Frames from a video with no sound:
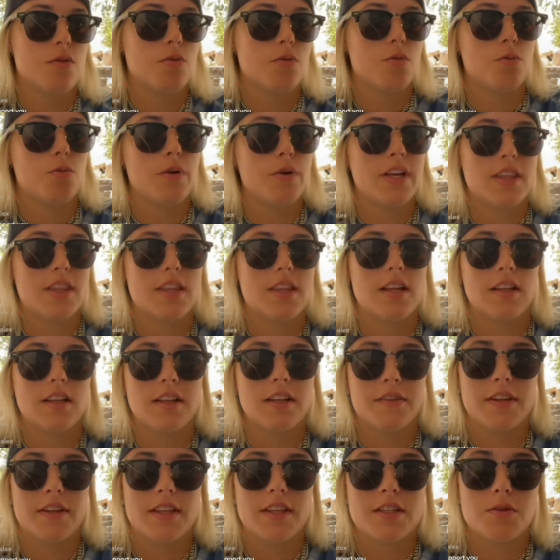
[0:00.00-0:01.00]
with
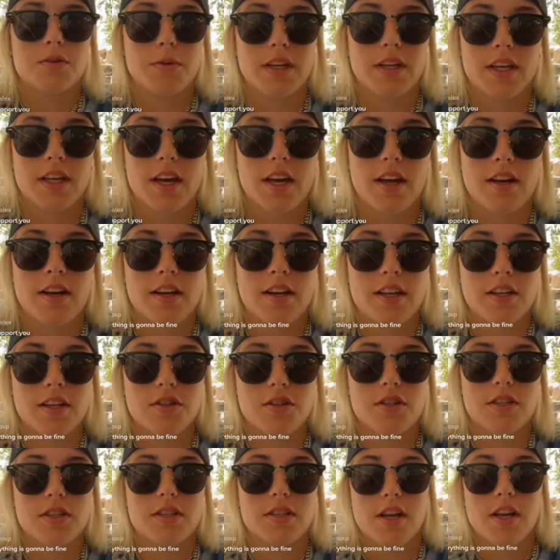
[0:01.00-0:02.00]
Olivia this weekend,
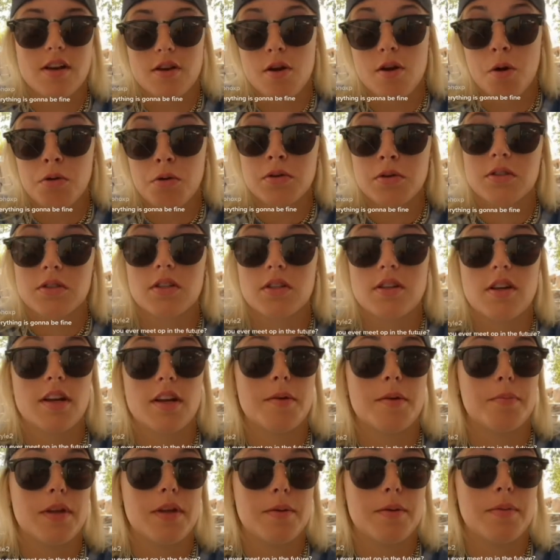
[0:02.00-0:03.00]
and she said no one's
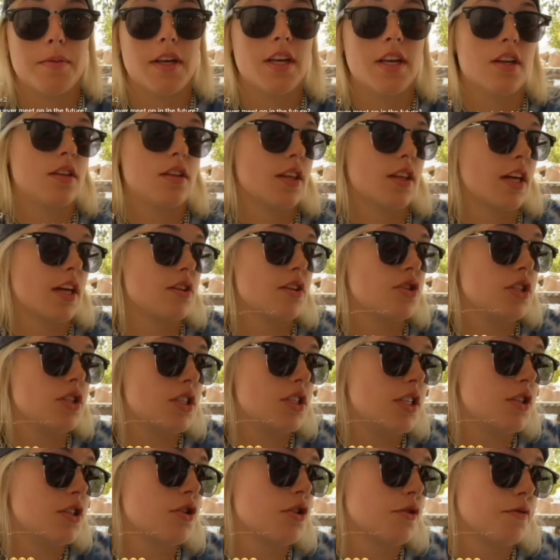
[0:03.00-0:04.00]
gonna be me, that she
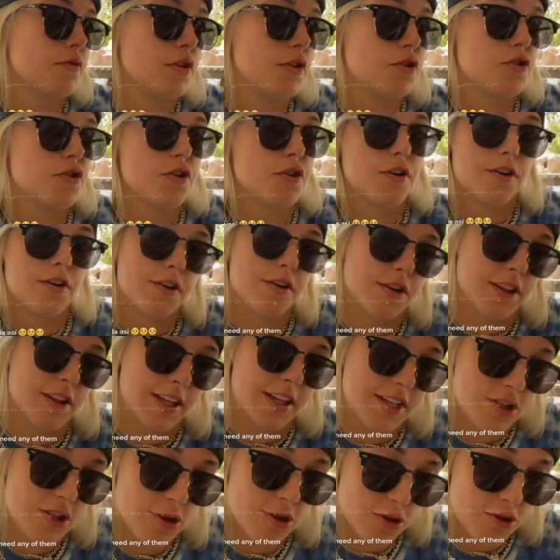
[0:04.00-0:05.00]
sees her future and her,
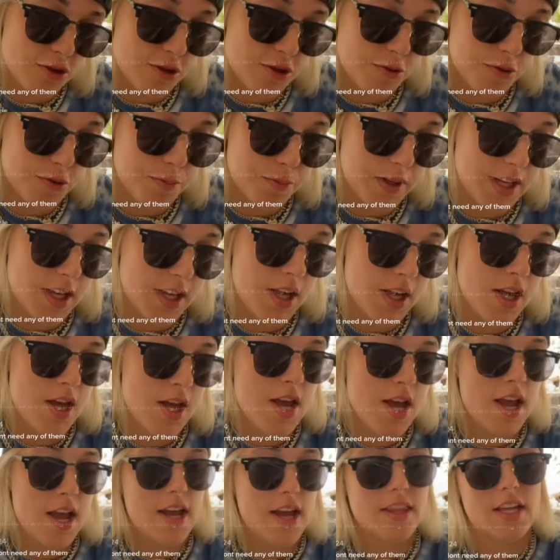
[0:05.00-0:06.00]
like, children with me,
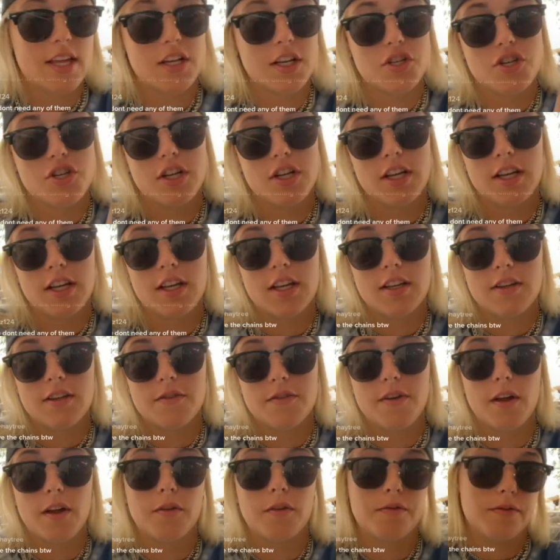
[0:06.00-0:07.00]
and that she
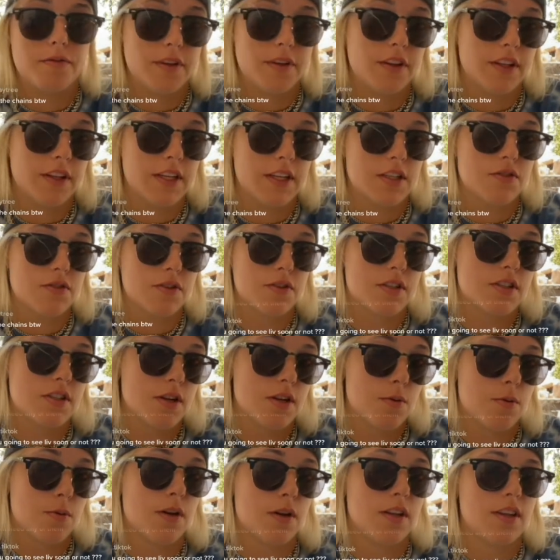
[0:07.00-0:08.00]
developed feelings for
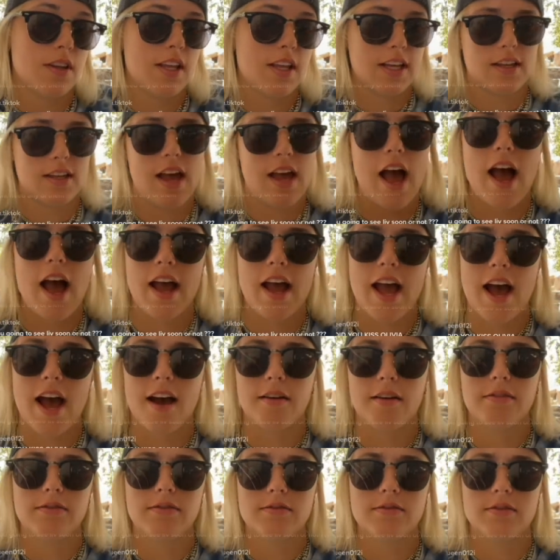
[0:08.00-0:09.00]
someone like I
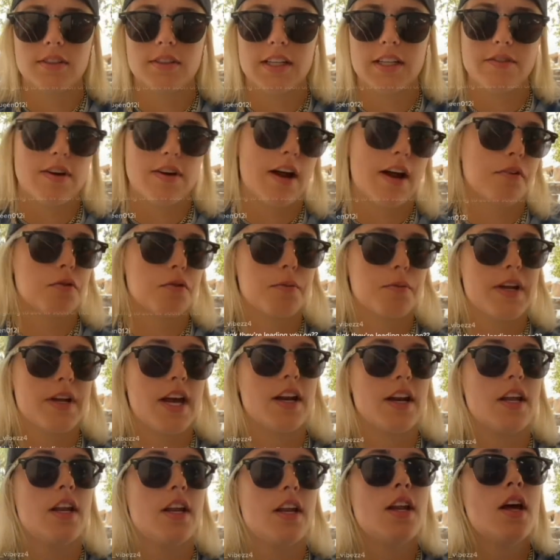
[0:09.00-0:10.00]
have, even after we
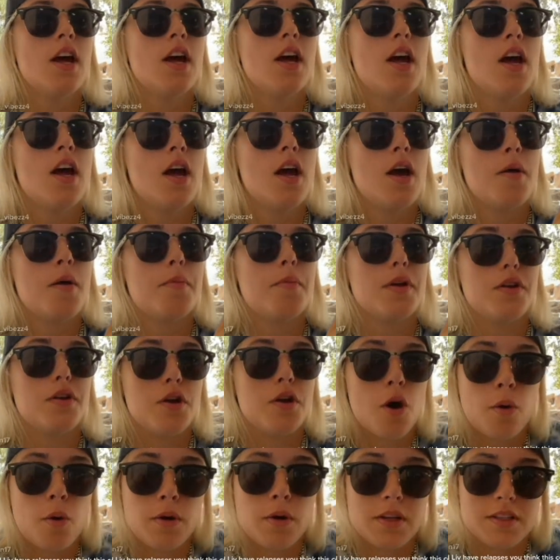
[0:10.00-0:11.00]
ended, but
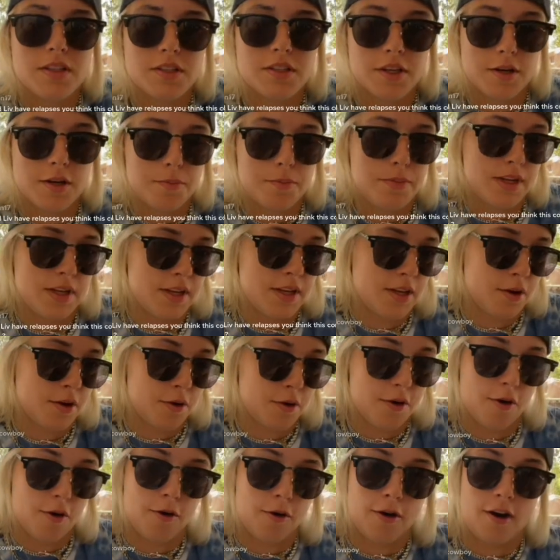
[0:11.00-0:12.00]
no one is gonna be
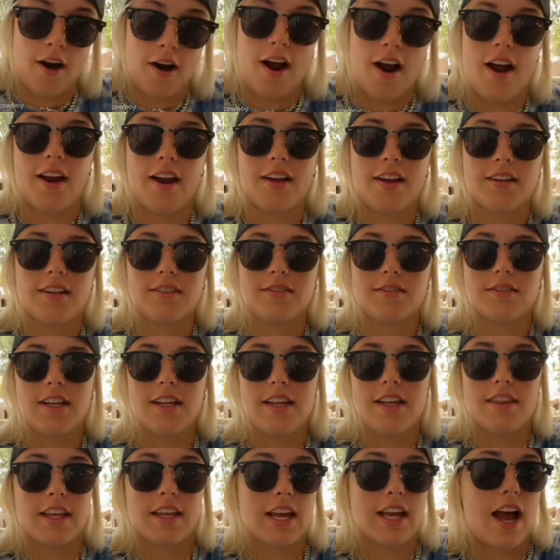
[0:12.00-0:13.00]
her or I.
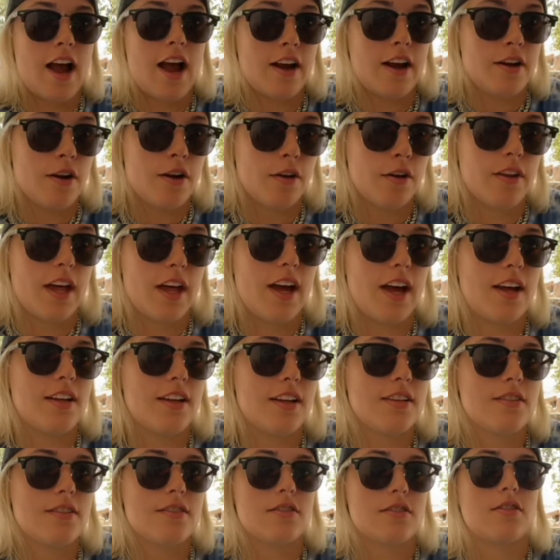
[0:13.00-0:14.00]
And, like, I know that.
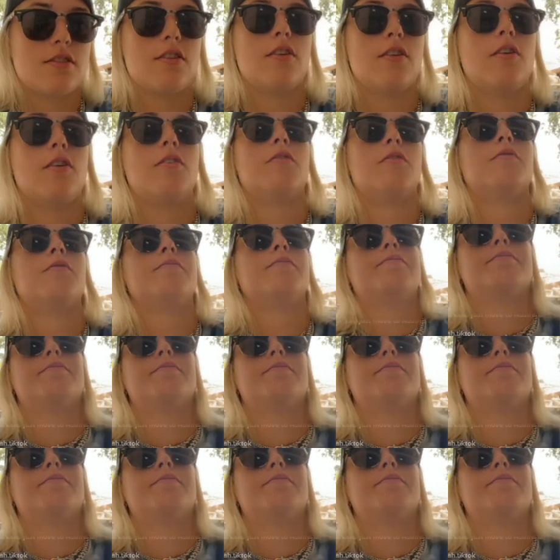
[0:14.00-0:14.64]
So